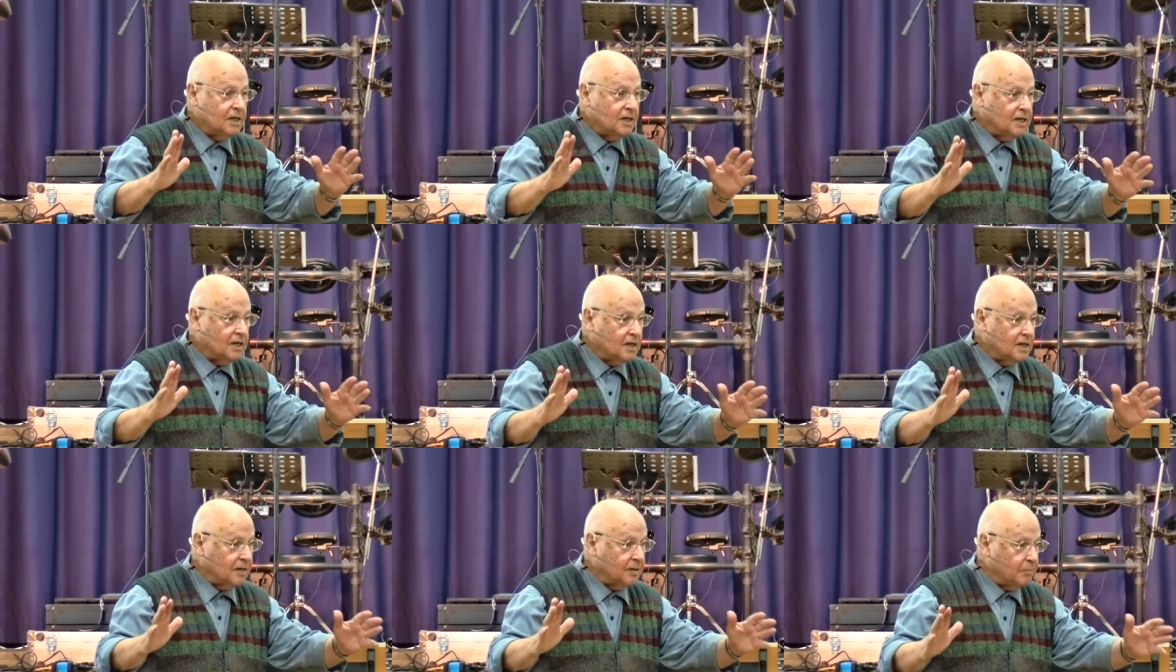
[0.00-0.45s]

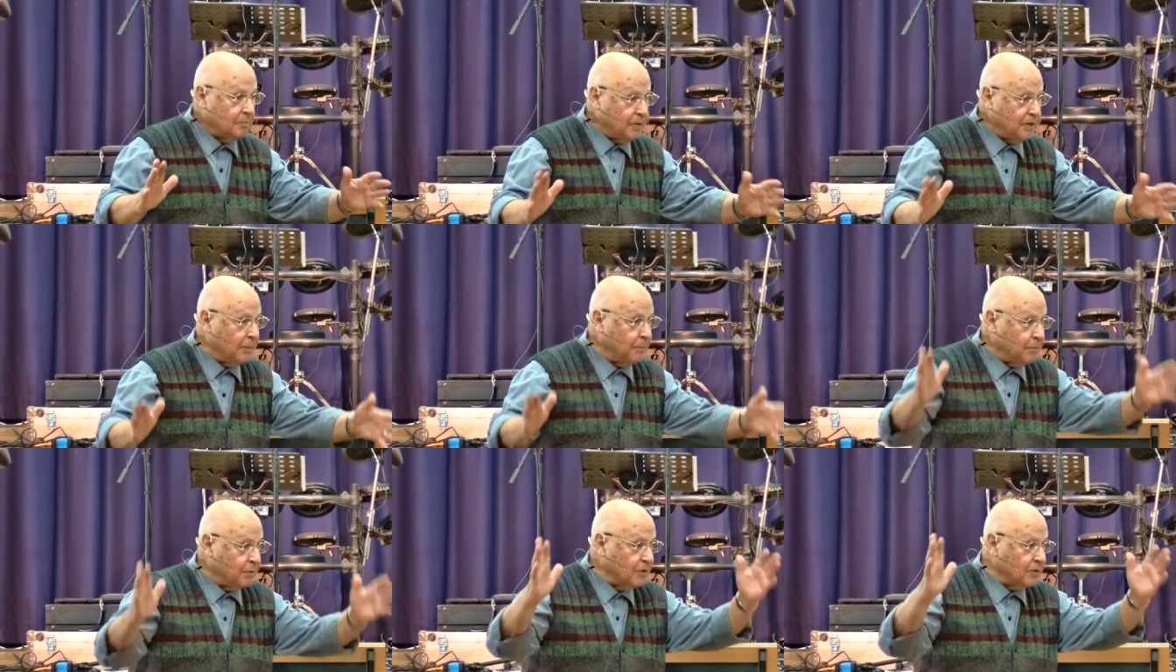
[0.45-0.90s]
uh,
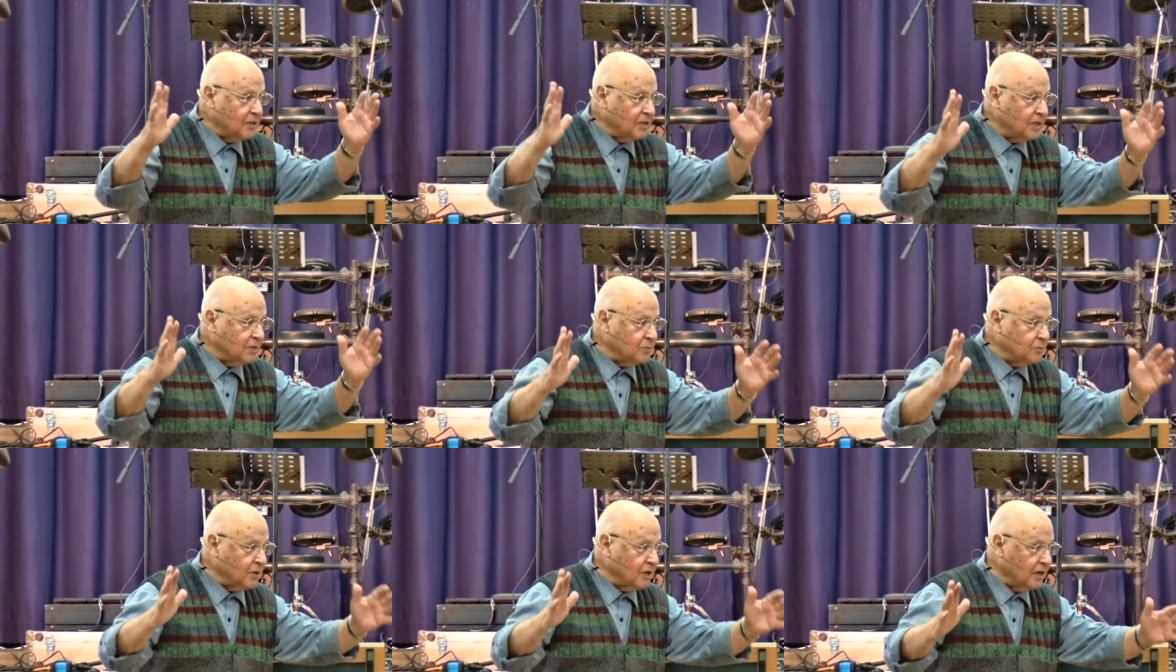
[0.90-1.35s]
people
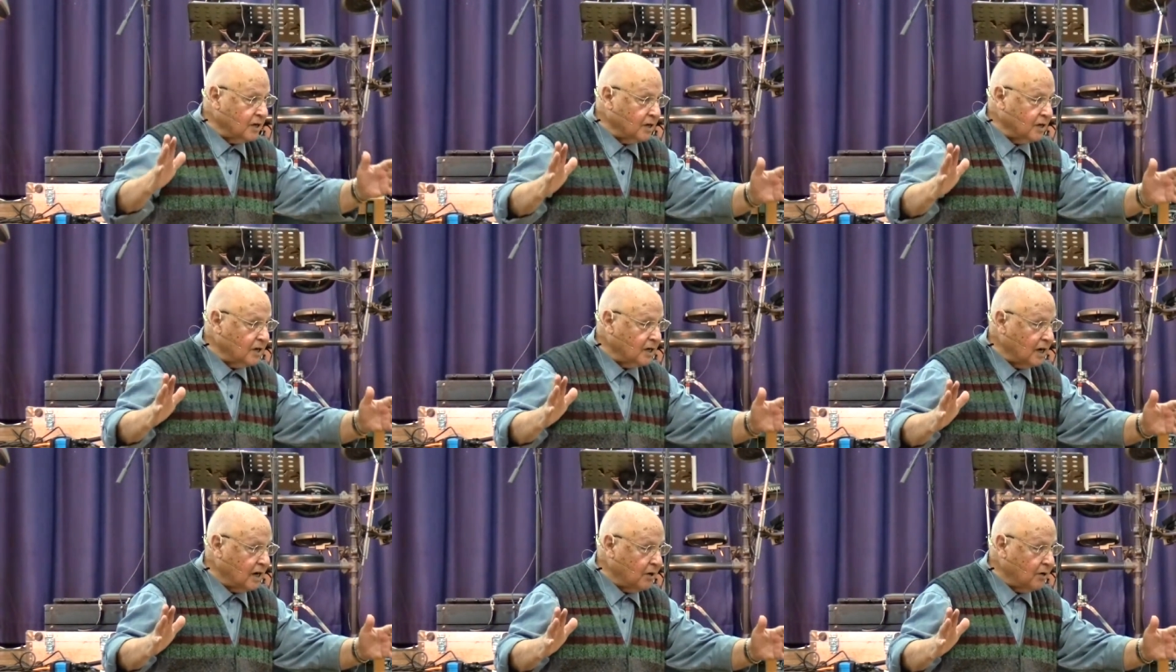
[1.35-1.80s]
that
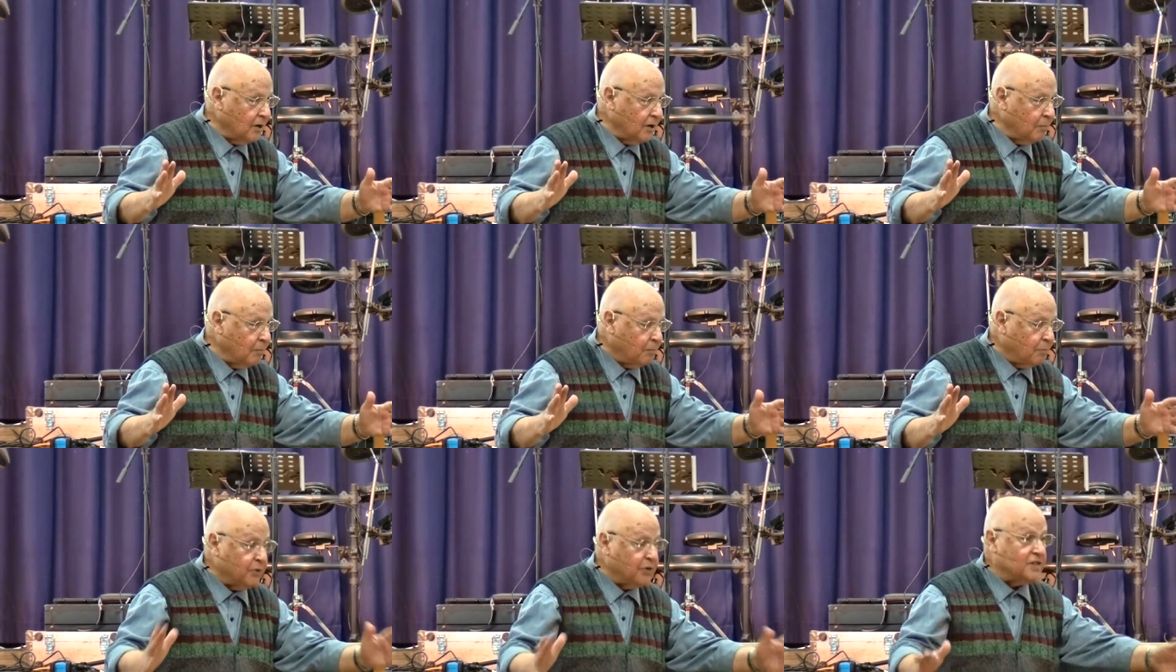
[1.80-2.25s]
were
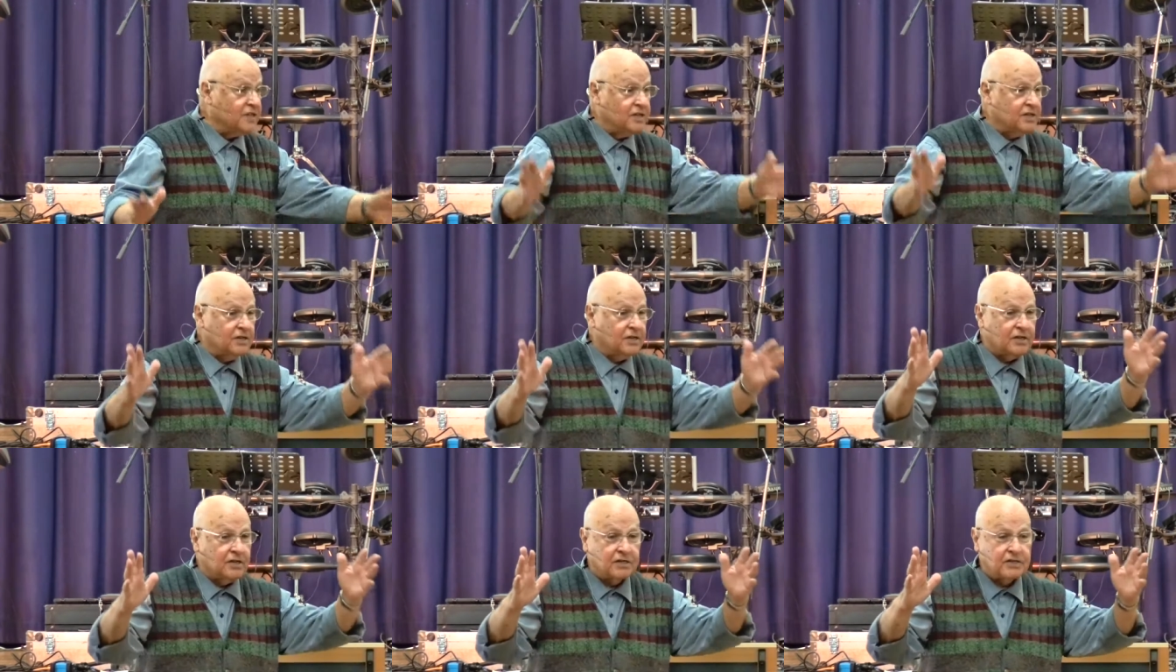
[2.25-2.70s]
uh,
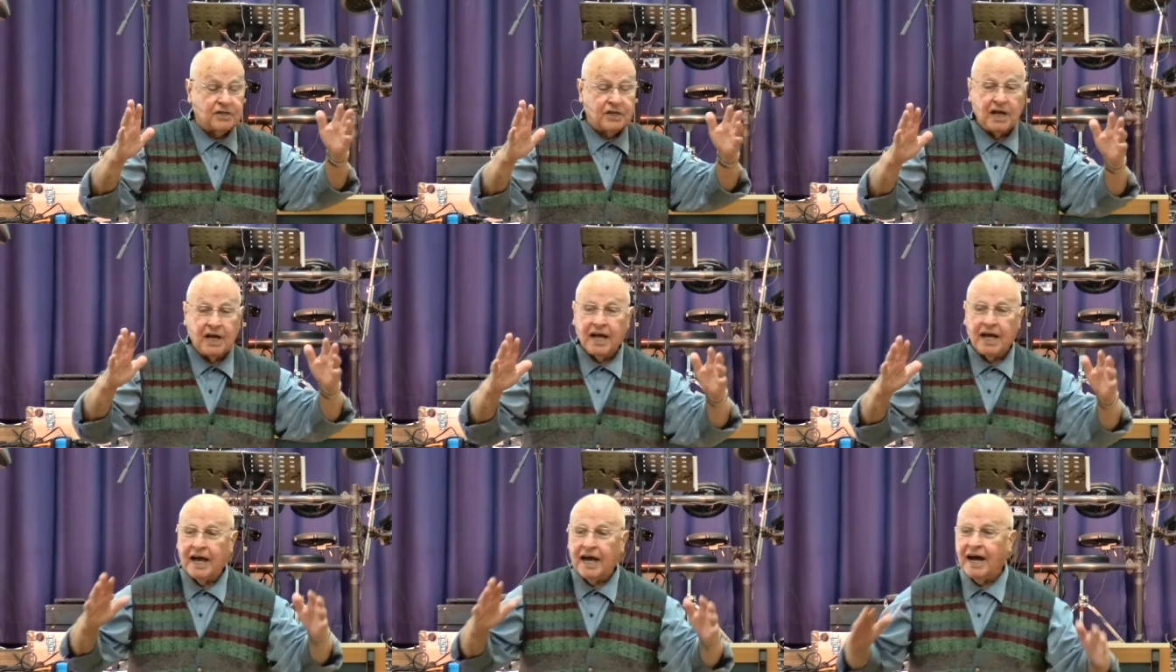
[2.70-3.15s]
prisoners
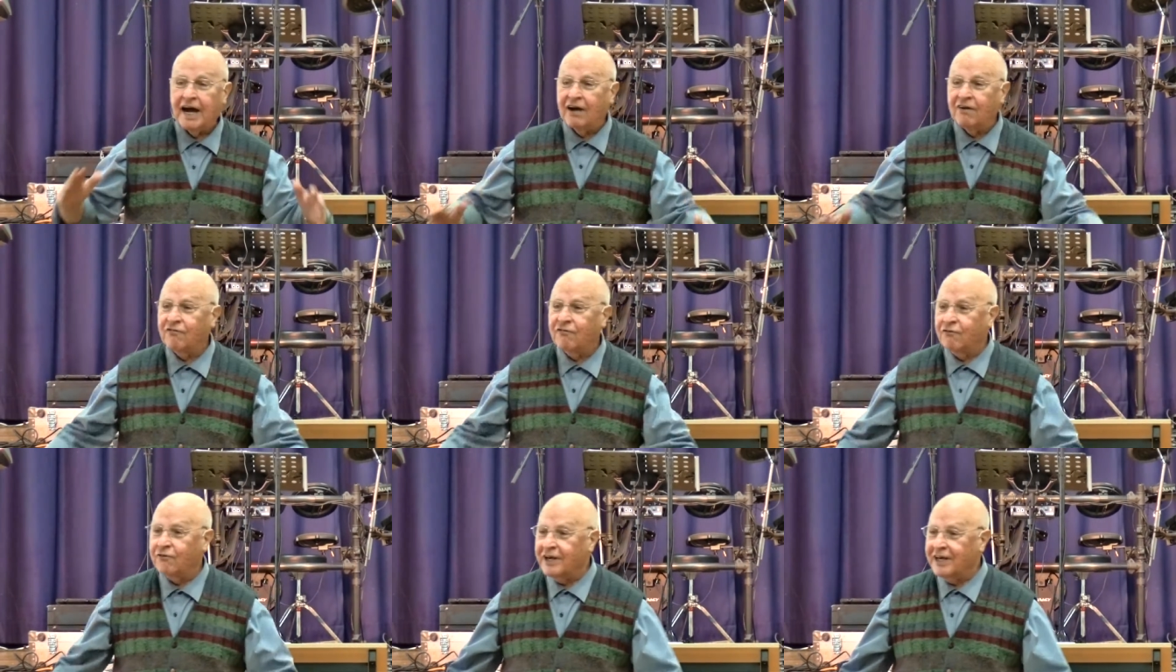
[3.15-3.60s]

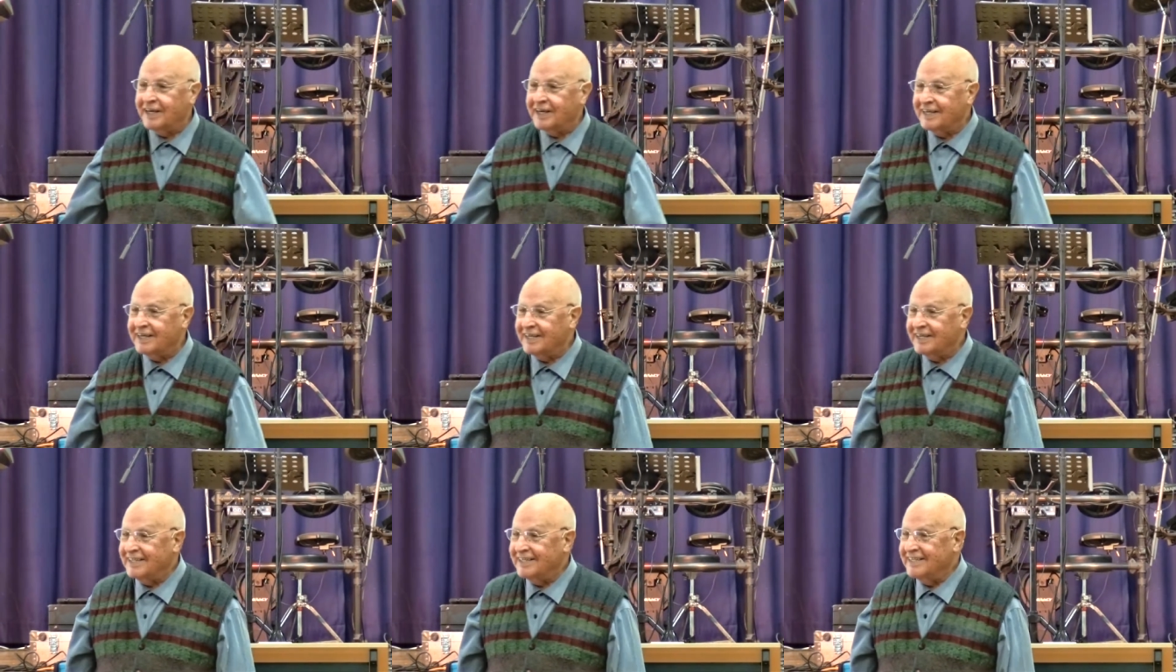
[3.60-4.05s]
are free.
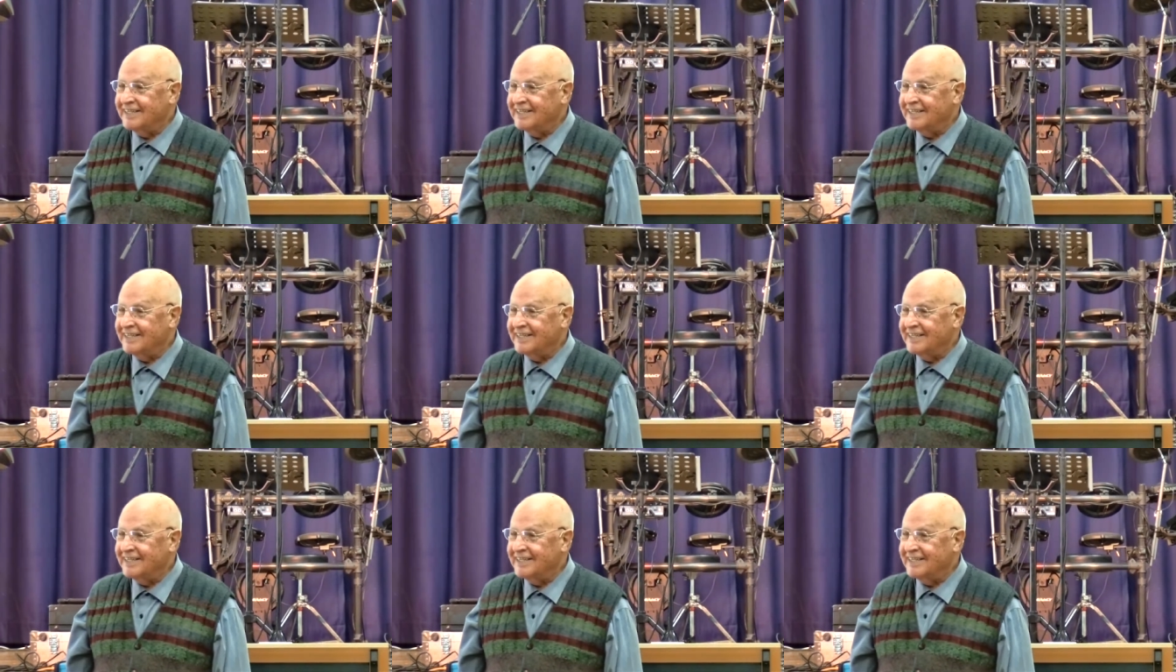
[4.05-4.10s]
